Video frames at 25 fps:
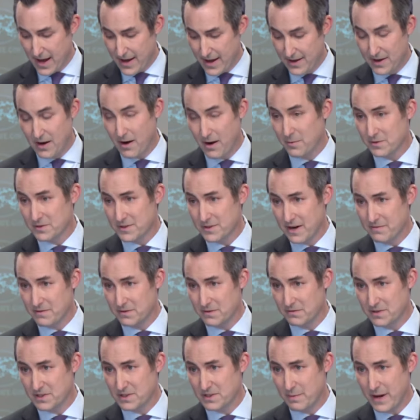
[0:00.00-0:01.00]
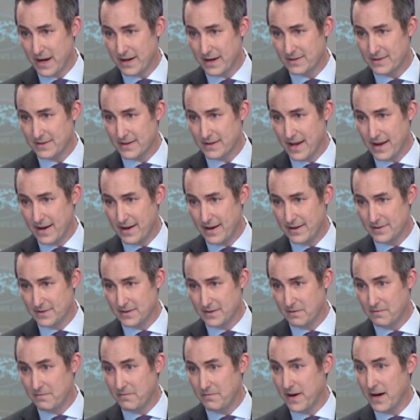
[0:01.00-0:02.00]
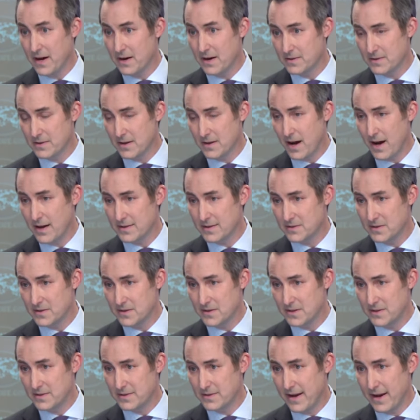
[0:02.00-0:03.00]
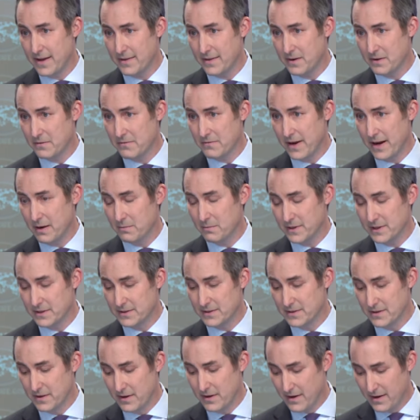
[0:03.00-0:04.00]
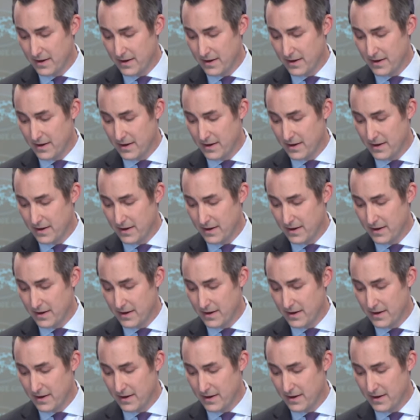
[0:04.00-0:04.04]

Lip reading: in almost every respect, and it is unfair to the hostages and their families.